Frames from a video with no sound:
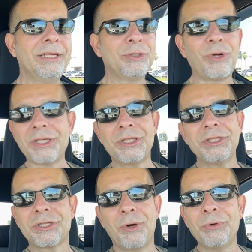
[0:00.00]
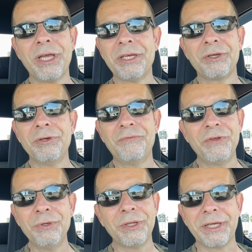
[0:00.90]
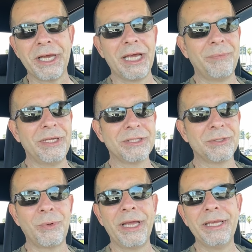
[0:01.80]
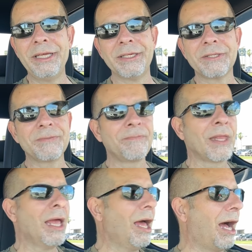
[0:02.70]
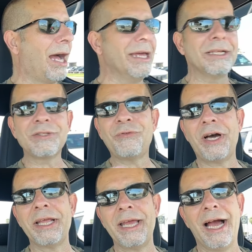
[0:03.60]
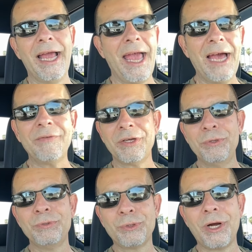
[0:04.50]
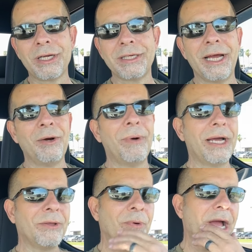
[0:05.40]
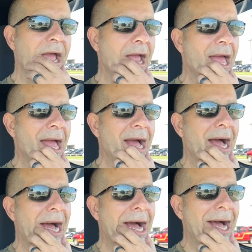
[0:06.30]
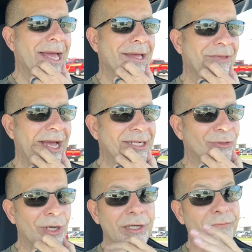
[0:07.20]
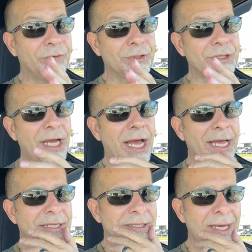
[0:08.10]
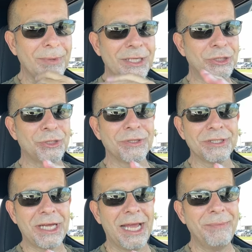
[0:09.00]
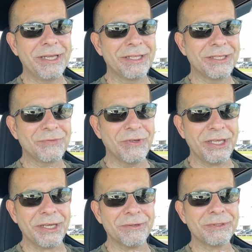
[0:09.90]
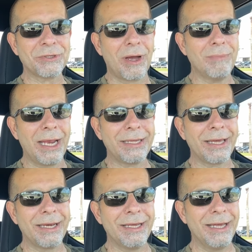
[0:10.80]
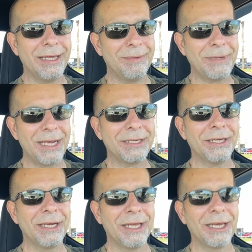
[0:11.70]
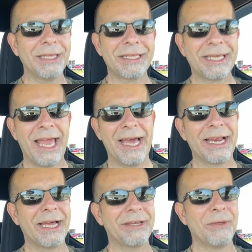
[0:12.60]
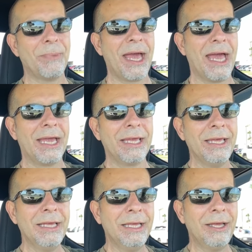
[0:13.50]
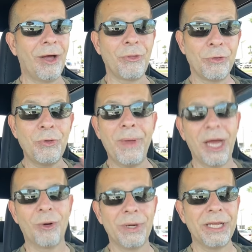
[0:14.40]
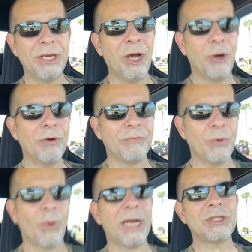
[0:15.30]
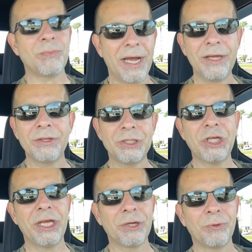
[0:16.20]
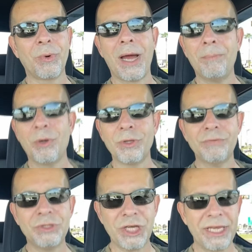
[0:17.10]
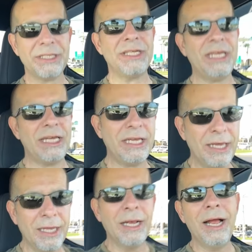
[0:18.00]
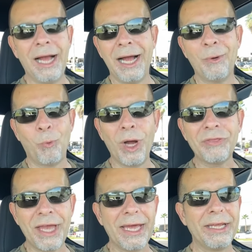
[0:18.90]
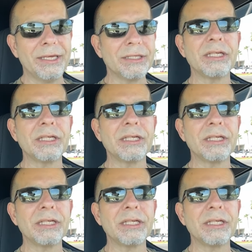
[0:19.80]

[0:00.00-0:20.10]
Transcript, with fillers: Trucks just don't get good fuel economy. It's the way it is. Uh, and it's funny, I have a new truck now, by the way. Uh, and that truck, full size, I'm not sure of the timing of this video, so I'm not gonna, I'm not gonna let the cat out of the bag. Although you may already know if you watch my other channel, Rob Motive J T, uh, what that is.